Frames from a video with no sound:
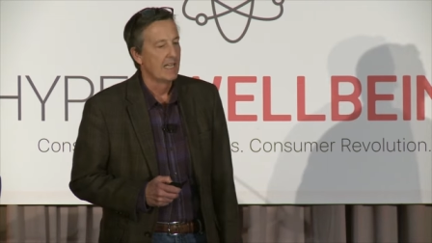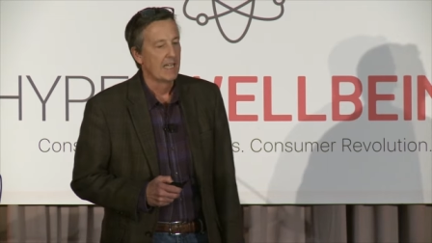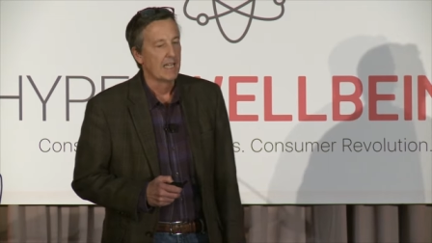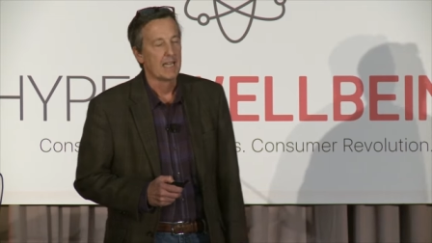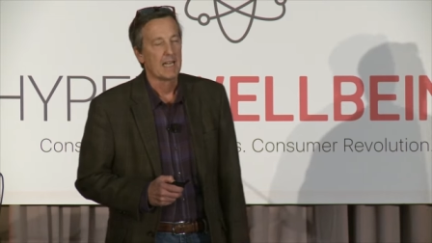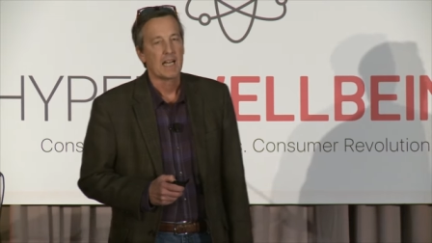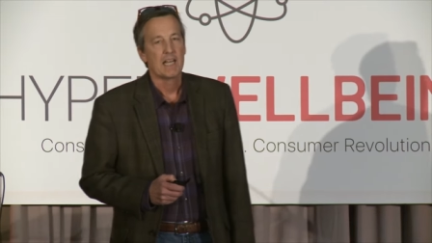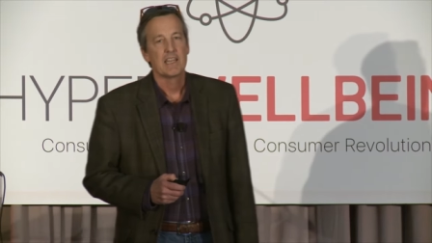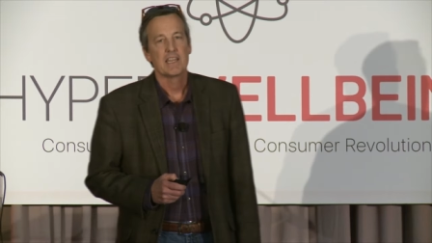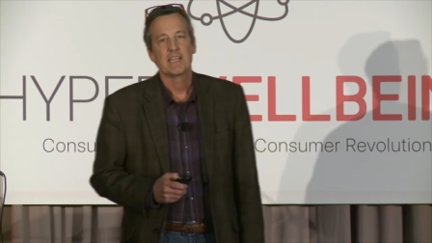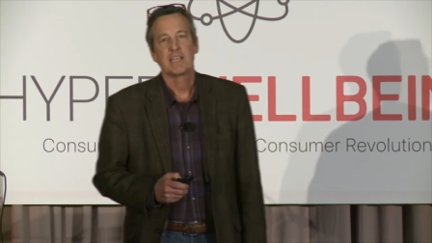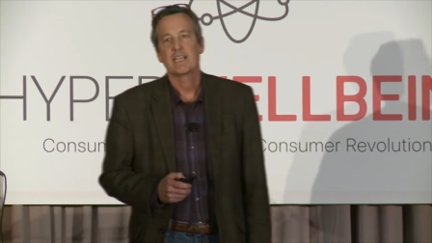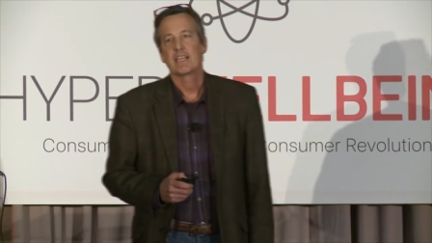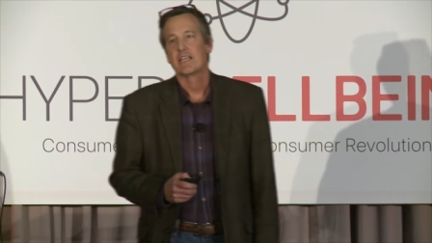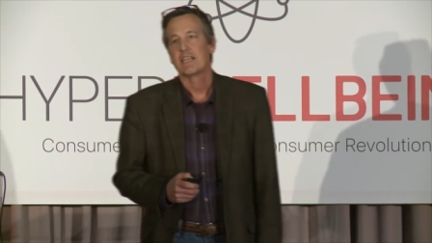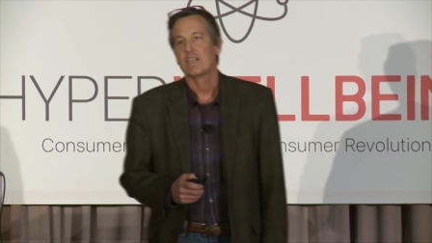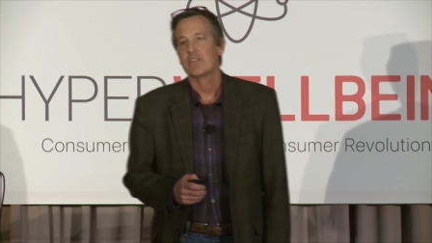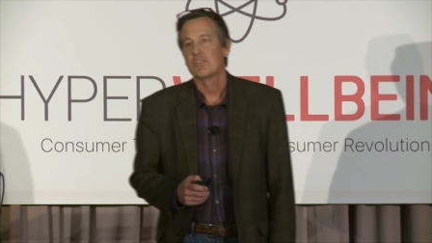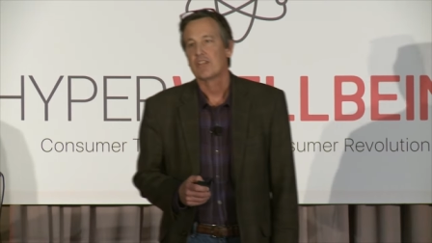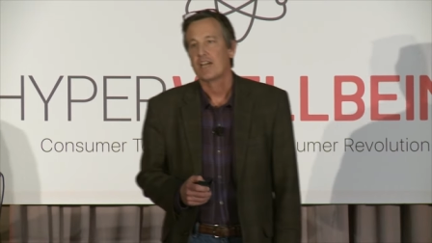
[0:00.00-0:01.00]
And I
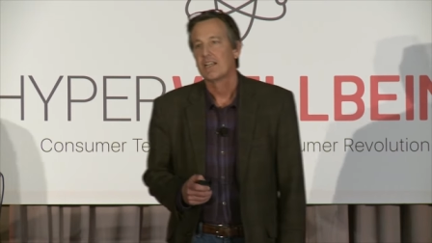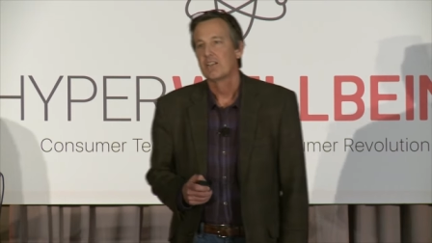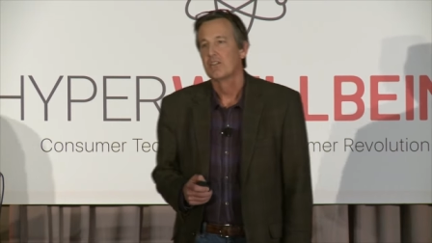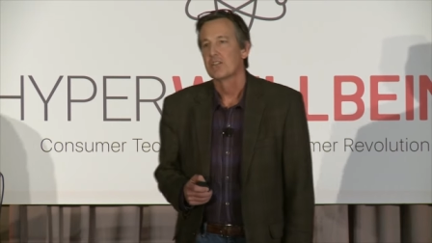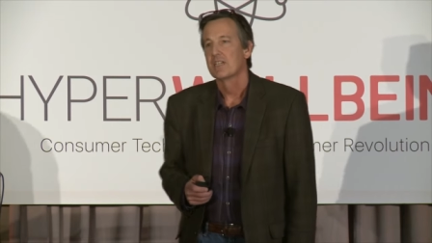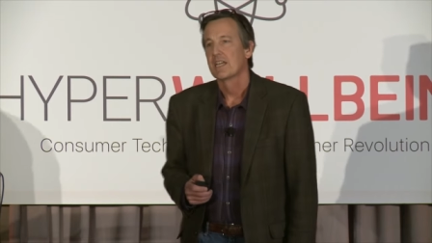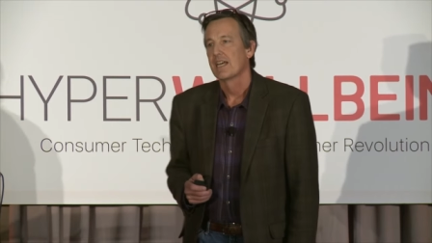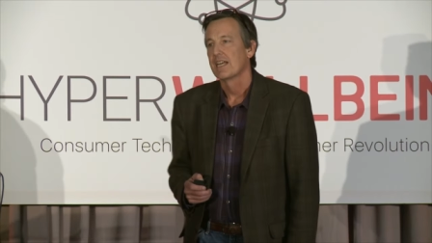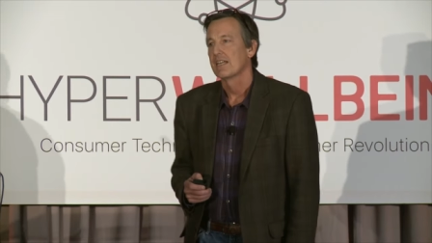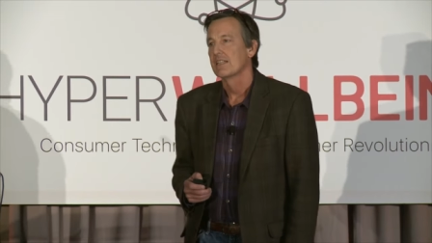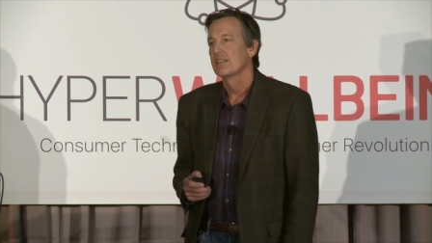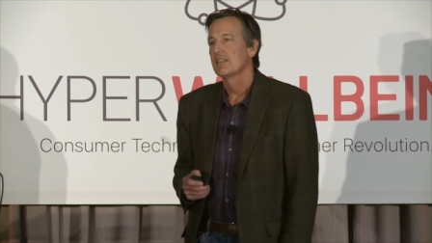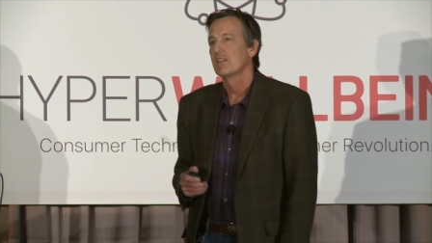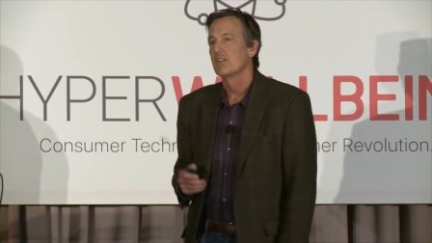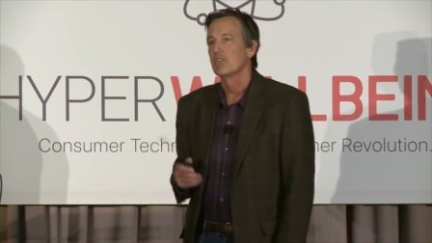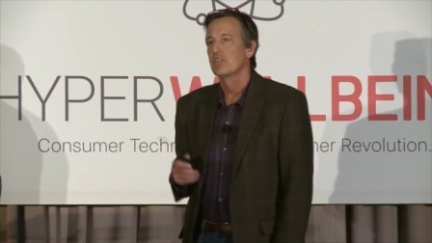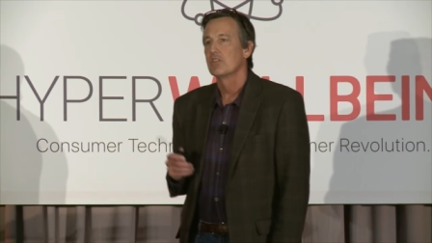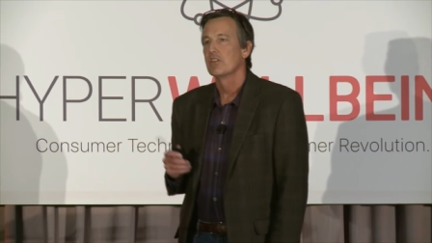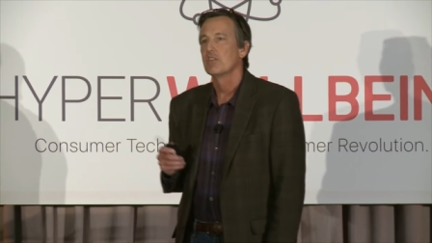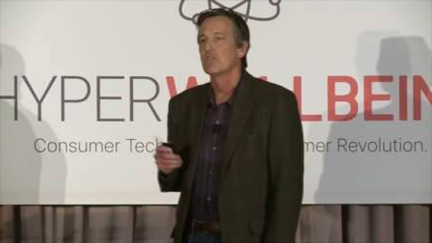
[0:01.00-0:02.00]
think, as I look at it,
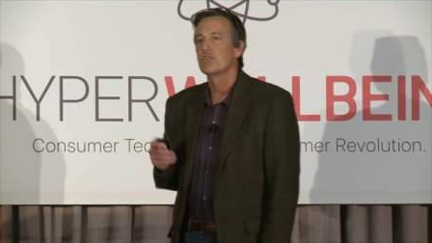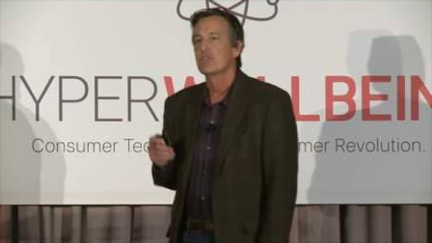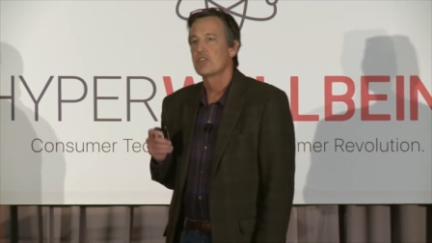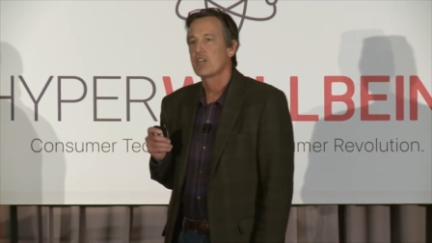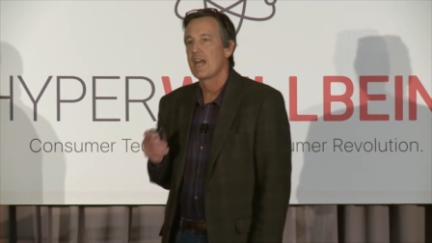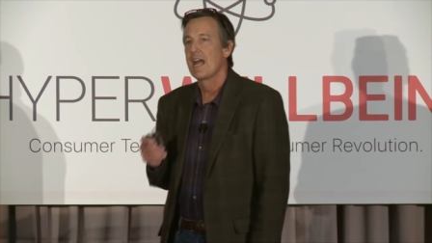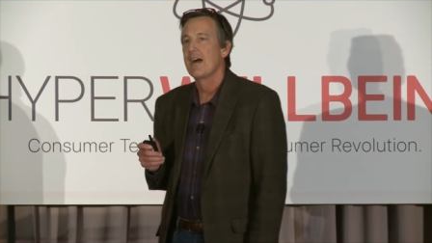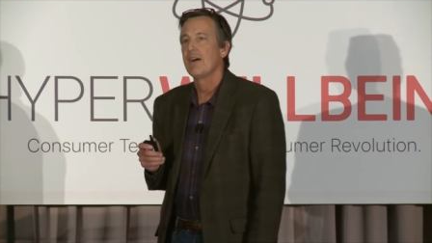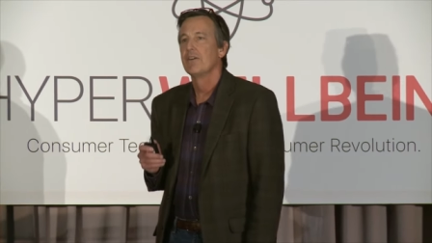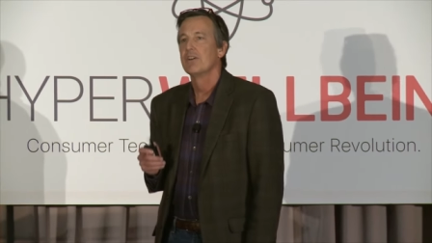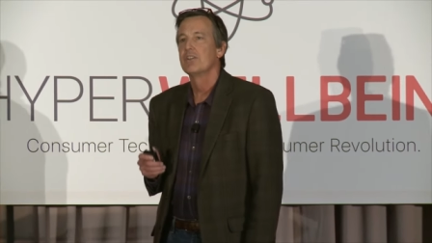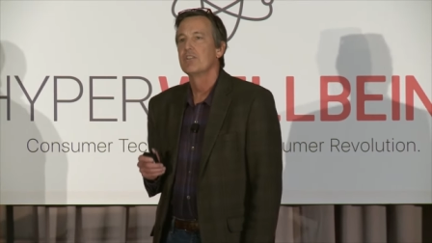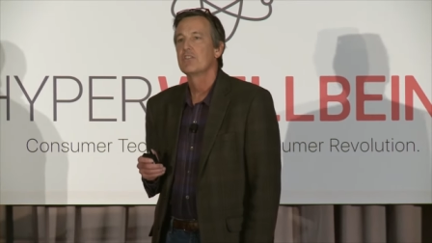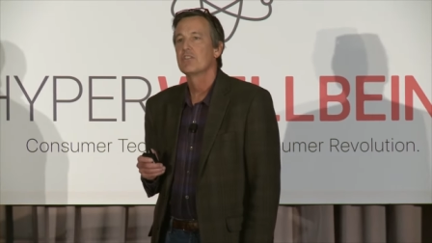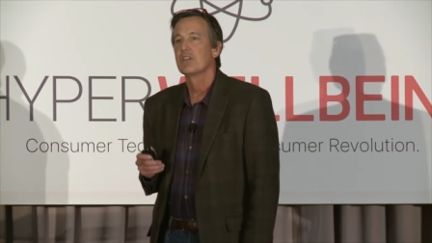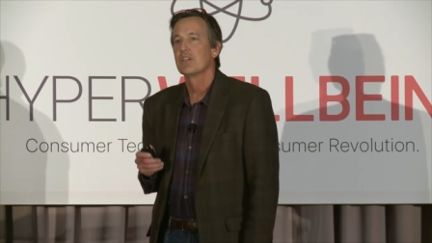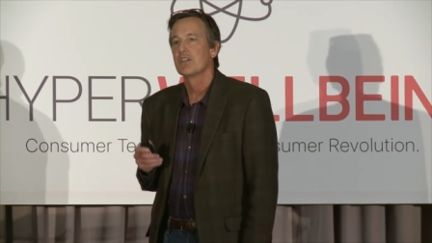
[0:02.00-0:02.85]
the, this challenge